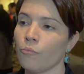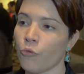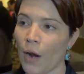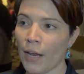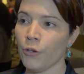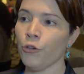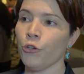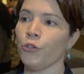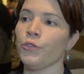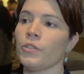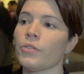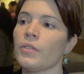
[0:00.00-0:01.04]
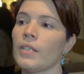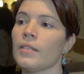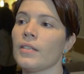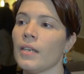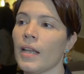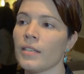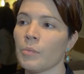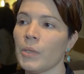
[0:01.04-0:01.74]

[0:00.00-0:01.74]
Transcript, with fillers: brand new to 16S